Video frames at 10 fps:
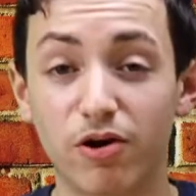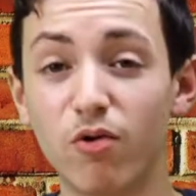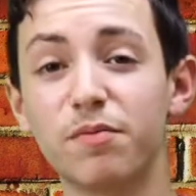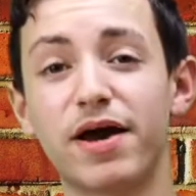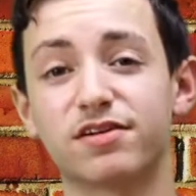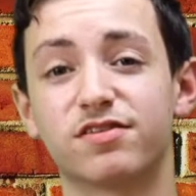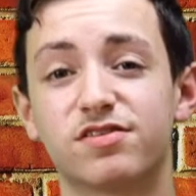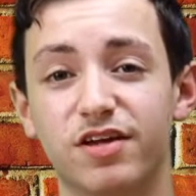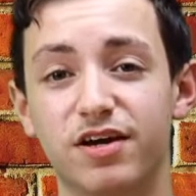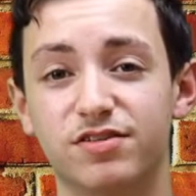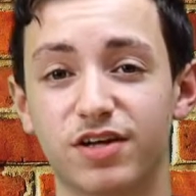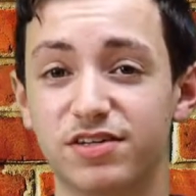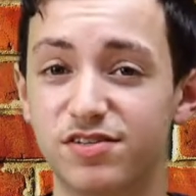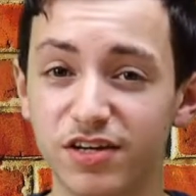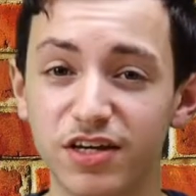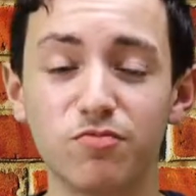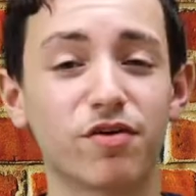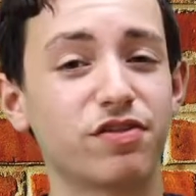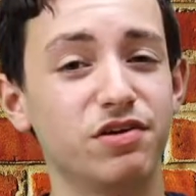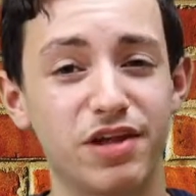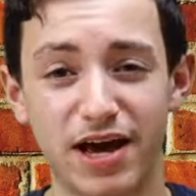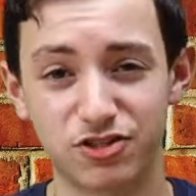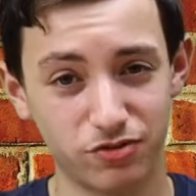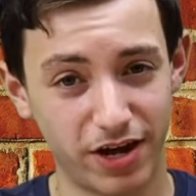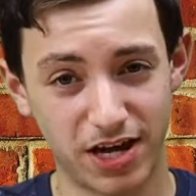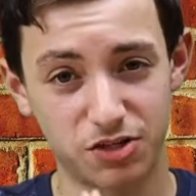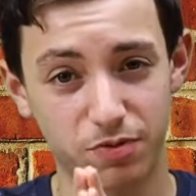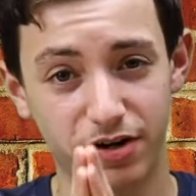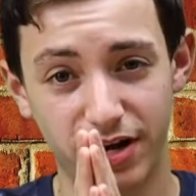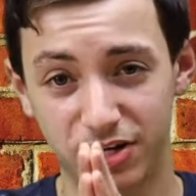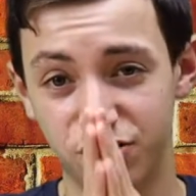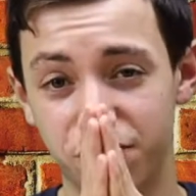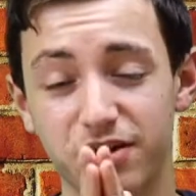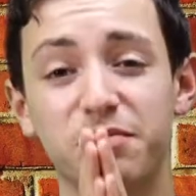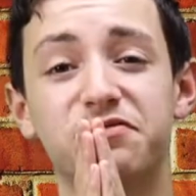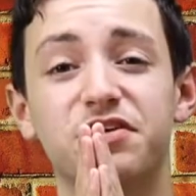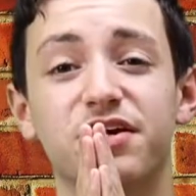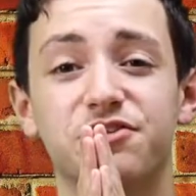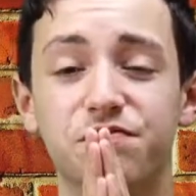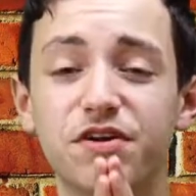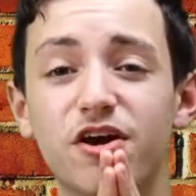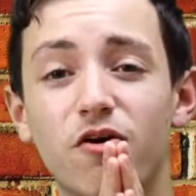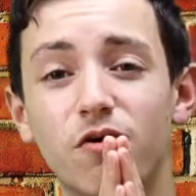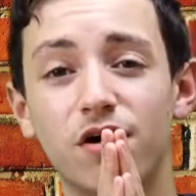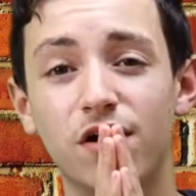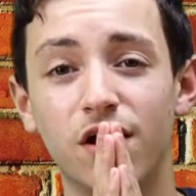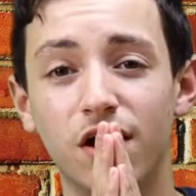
going back to the States and sticking with the naturally aspirated engine theme of today's video,